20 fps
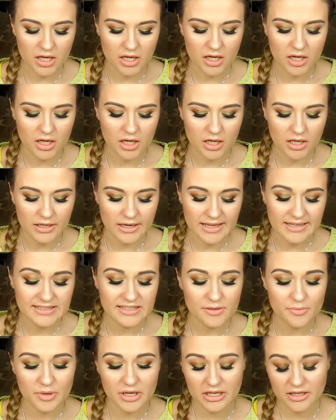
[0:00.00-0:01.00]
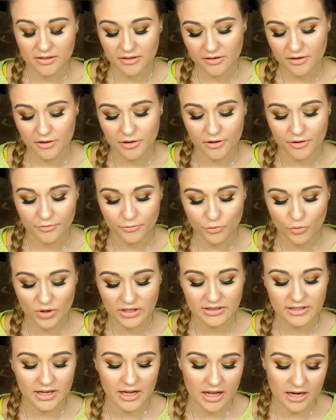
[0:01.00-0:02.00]
an estimate of
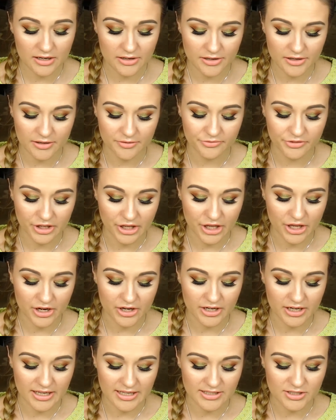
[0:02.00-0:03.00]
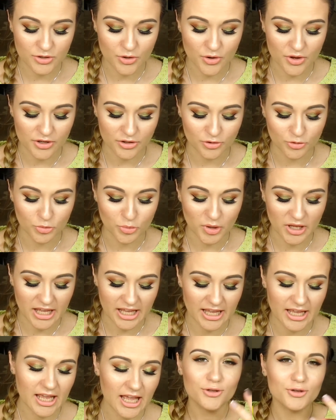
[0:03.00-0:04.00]
what the color of the year is going to
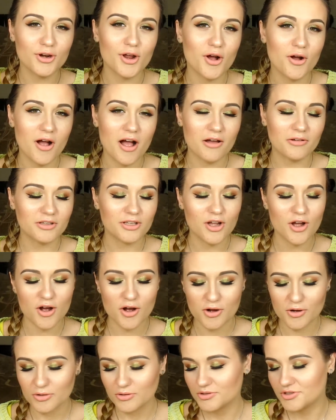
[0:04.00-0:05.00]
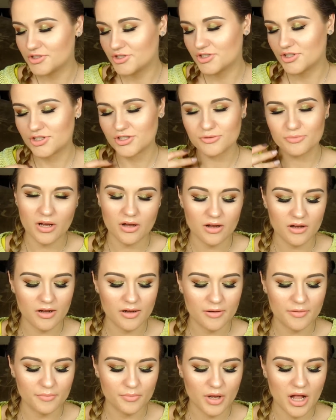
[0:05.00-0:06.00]
be. You know how it goes.
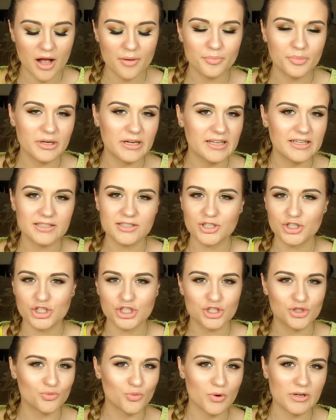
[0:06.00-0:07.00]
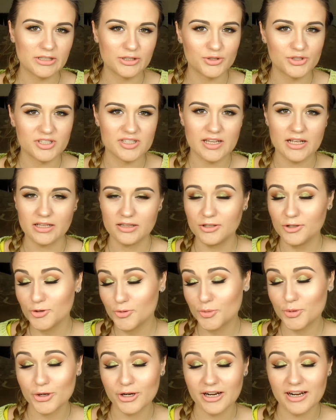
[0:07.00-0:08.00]
Companies just want to sell
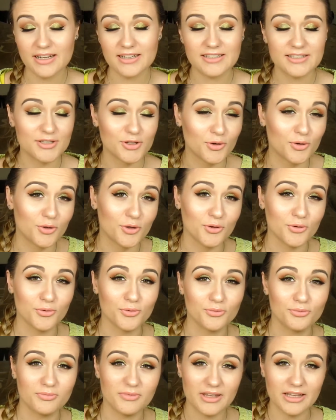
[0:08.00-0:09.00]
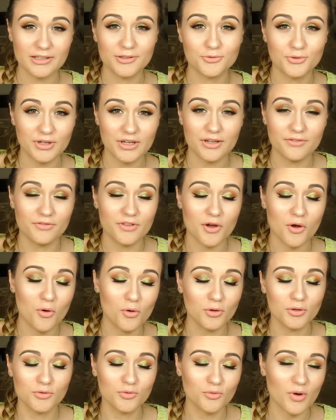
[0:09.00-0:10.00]
new products, so you get rid of the
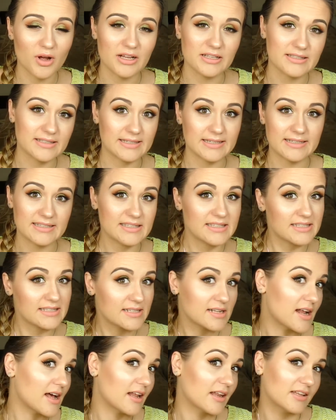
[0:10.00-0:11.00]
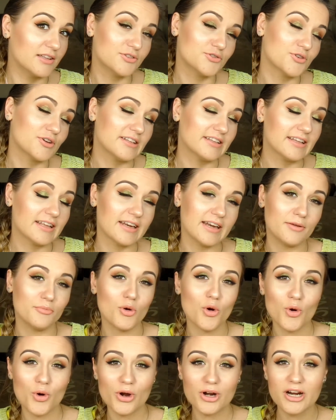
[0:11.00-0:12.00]
old ones because it's not in trend
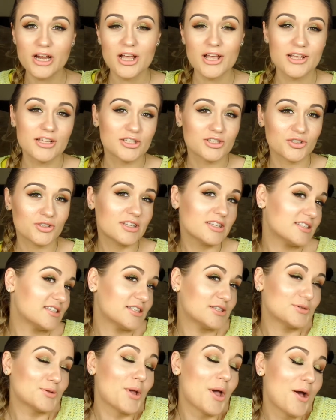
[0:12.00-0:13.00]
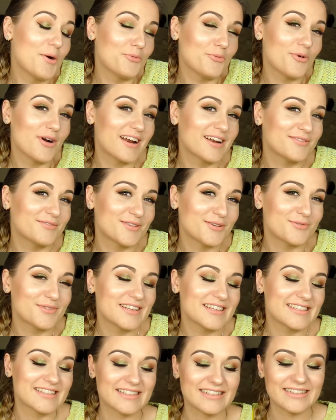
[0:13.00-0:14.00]
anymore. So this is one of the
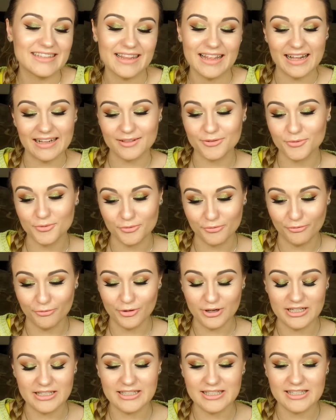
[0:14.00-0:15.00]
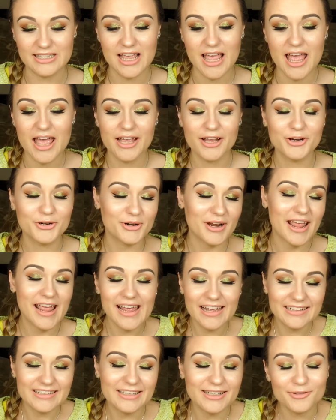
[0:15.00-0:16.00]
reasons that was
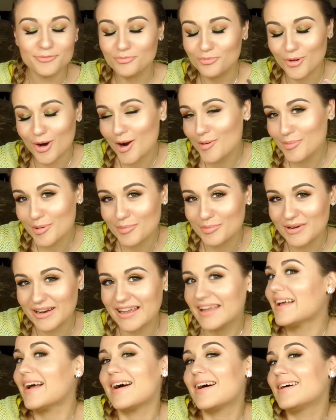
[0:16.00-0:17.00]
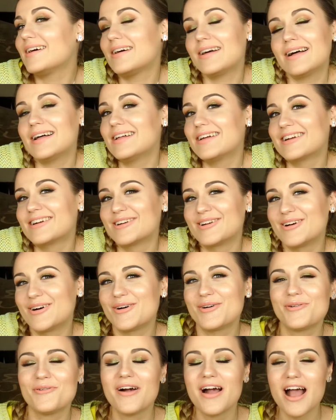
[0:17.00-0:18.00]
created, probably. I don't
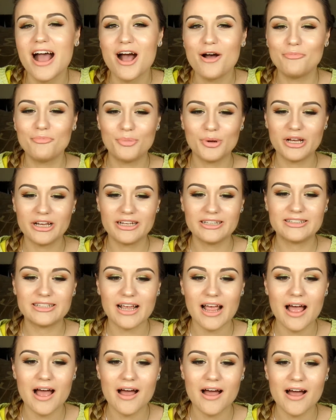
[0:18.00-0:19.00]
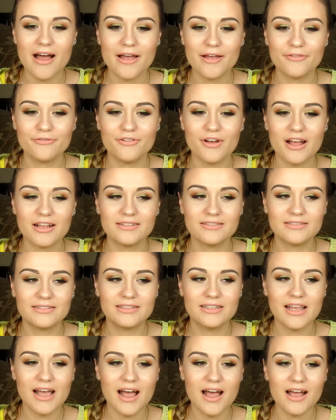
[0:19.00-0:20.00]
know, but I've
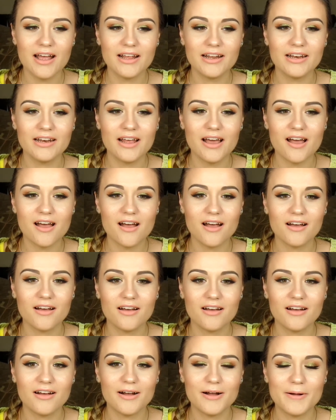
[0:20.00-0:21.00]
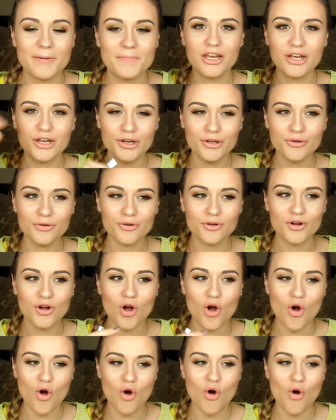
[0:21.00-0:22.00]
done a
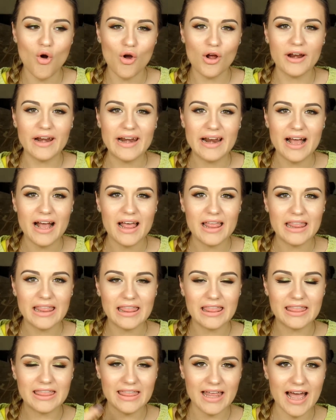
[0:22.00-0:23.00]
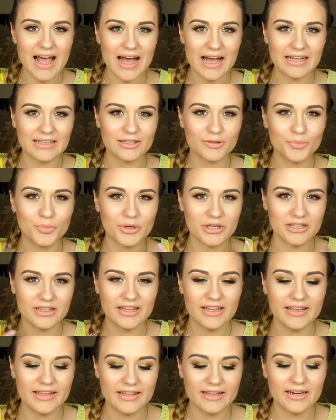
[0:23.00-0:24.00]
look on that
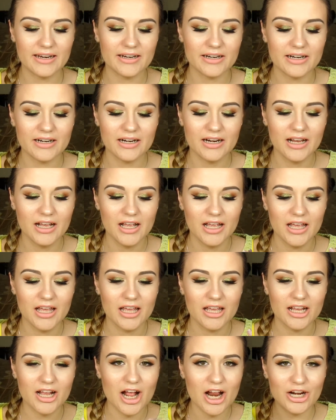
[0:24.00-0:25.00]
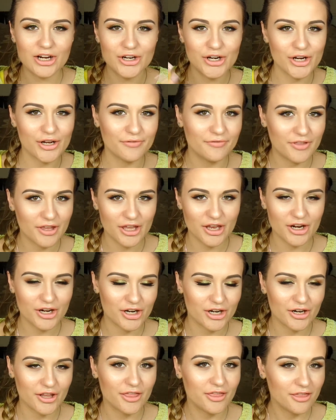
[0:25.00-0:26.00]
particular color of the
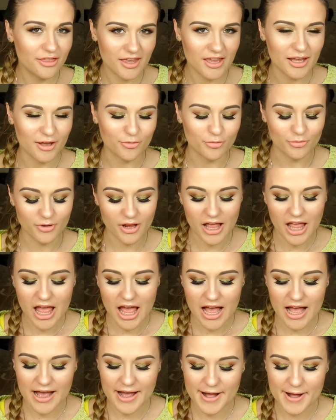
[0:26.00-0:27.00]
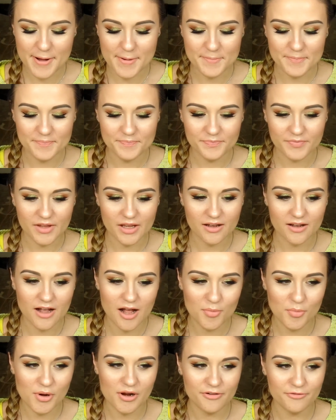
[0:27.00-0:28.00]
year theme a
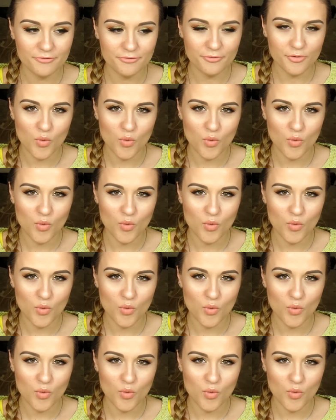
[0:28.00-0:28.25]
couple of